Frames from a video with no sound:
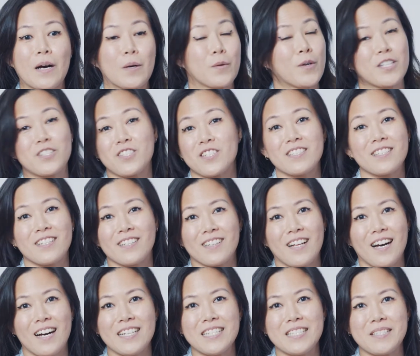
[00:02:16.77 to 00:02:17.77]
questions in
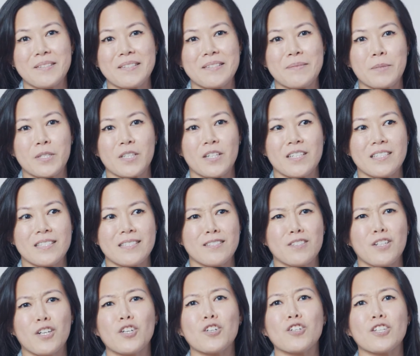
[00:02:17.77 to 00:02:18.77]
class, because
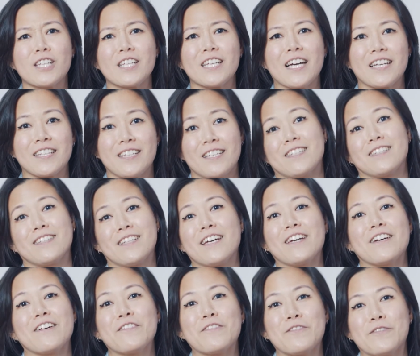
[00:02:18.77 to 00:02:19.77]
not only are they
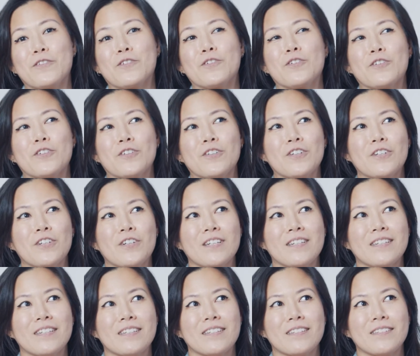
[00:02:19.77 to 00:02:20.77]
there
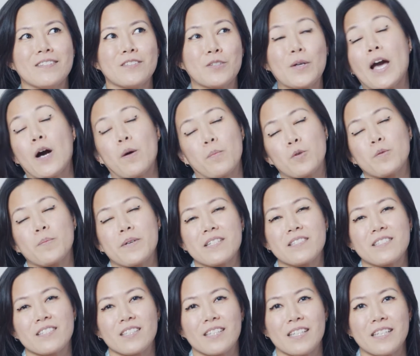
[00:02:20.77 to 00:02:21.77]
to help you
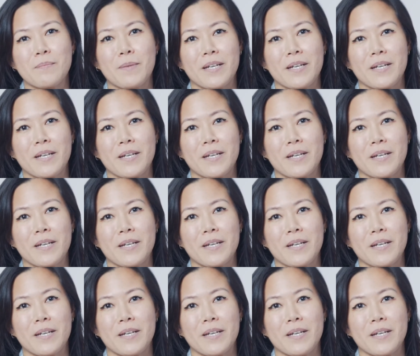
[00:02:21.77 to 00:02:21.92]
basically,